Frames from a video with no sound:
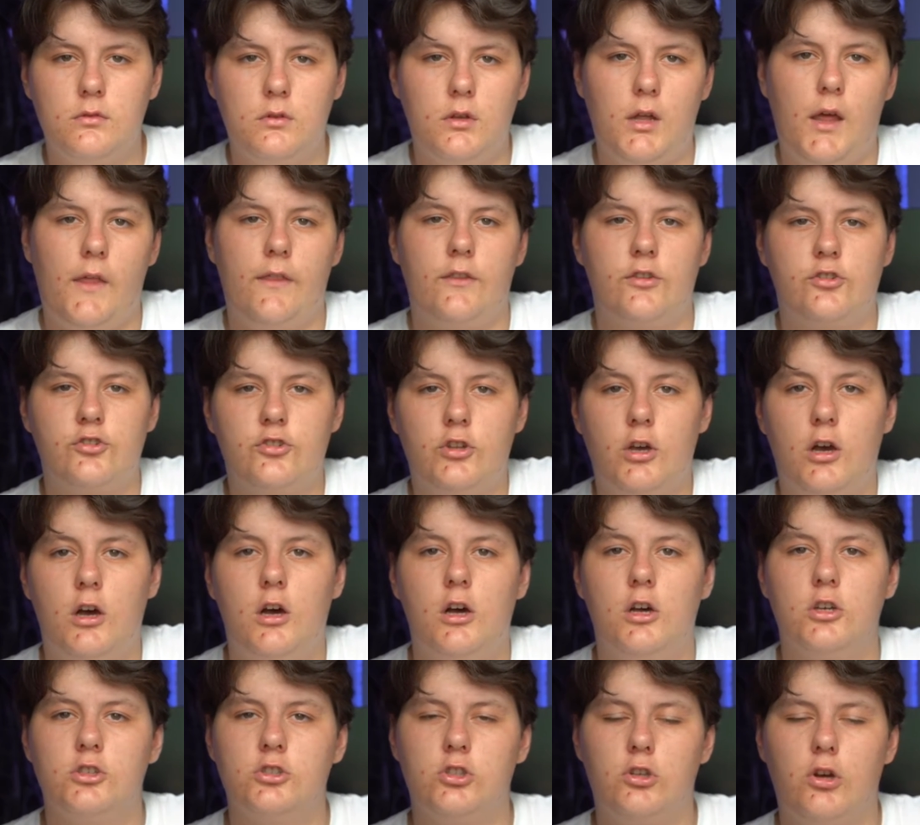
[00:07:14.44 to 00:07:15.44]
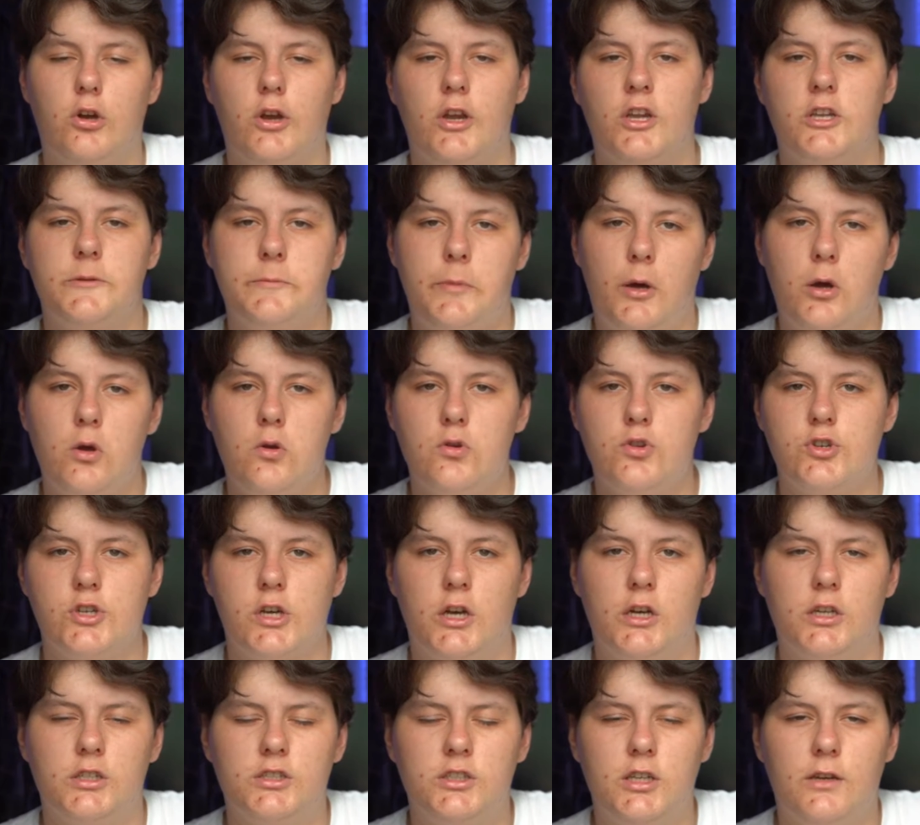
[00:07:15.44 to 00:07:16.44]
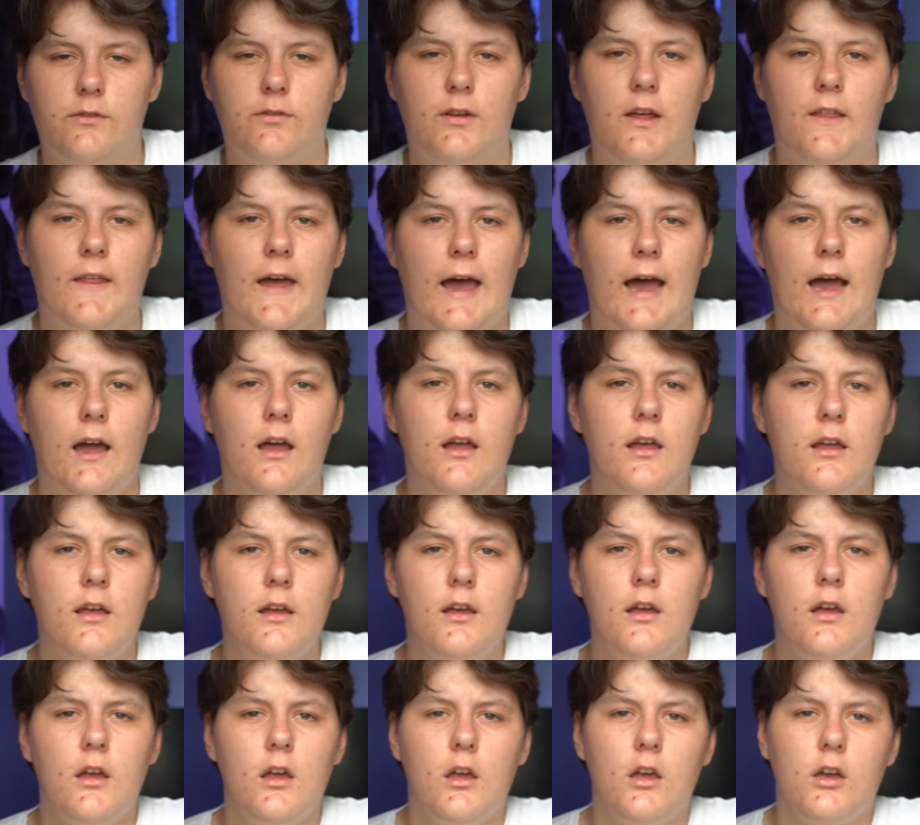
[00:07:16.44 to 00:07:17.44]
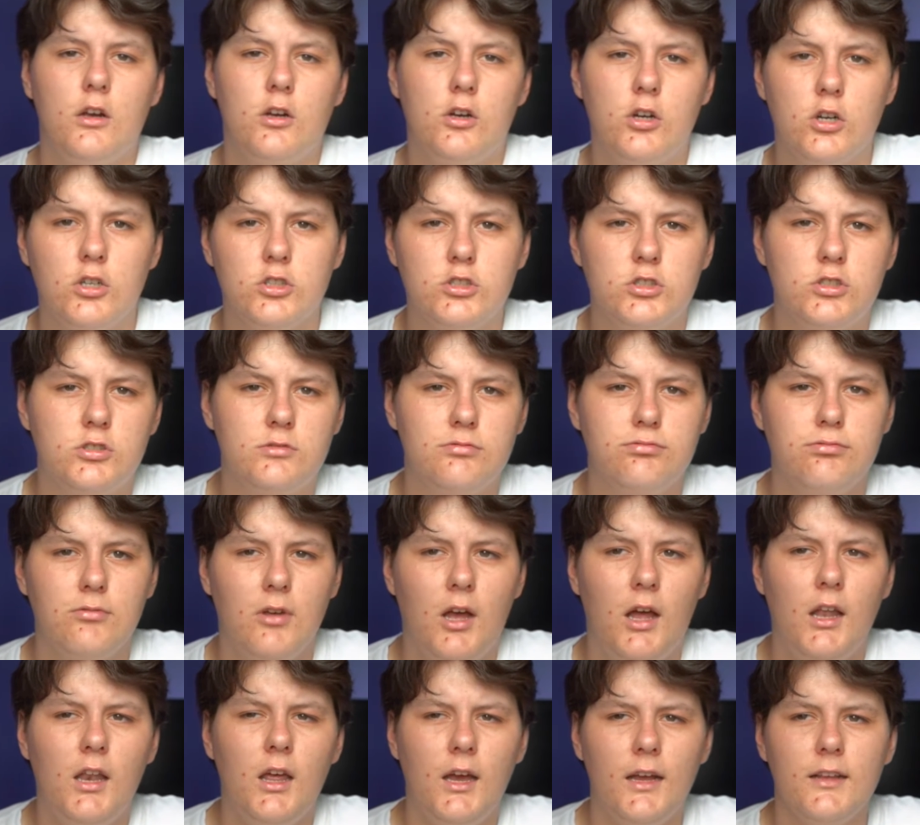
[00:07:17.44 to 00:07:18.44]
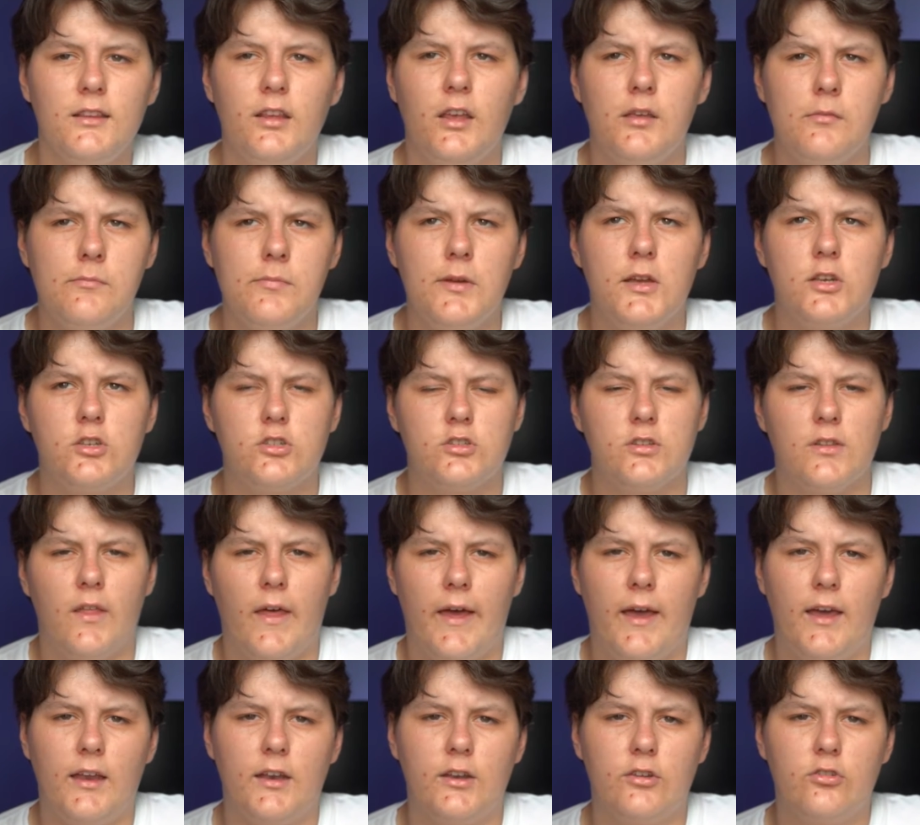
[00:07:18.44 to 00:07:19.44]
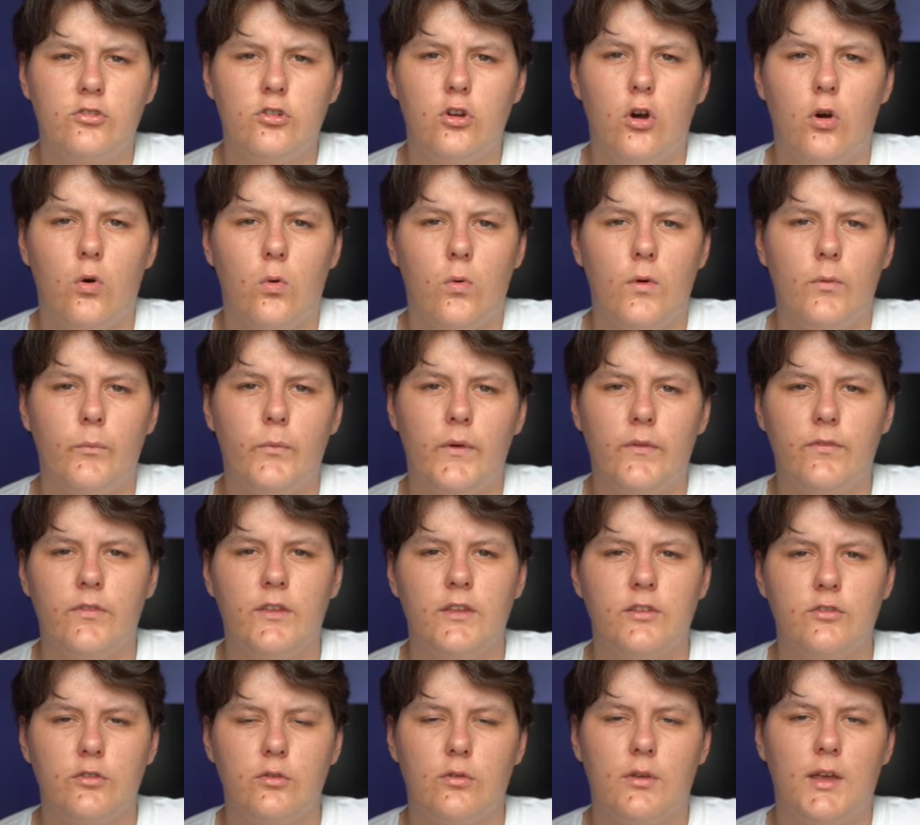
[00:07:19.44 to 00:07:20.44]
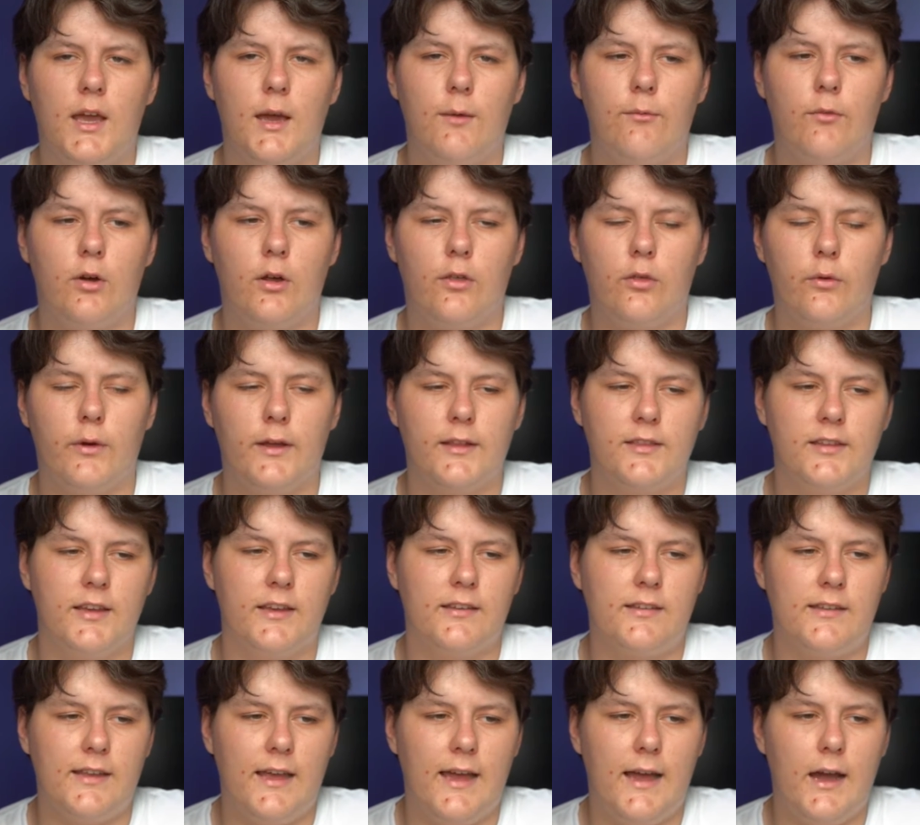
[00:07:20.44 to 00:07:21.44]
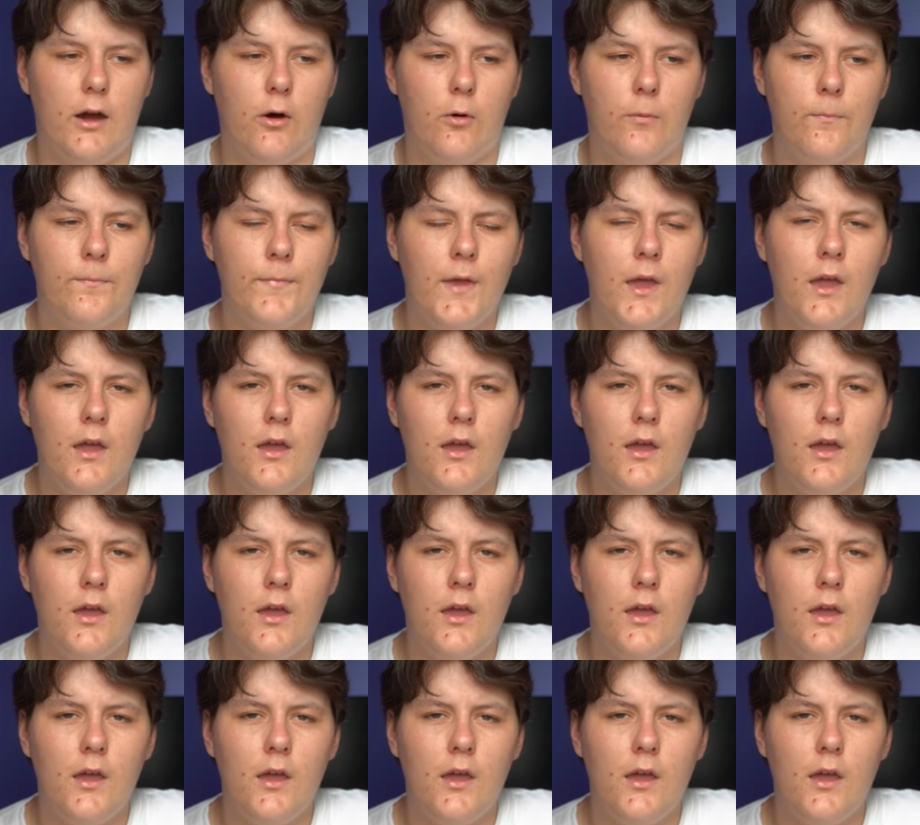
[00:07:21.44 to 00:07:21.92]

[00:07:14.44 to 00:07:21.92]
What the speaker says: like the stars, long exposure, stuff like that. Because I like taking pictures of that, and it's cool, and with this new camera I thought I'd test it out.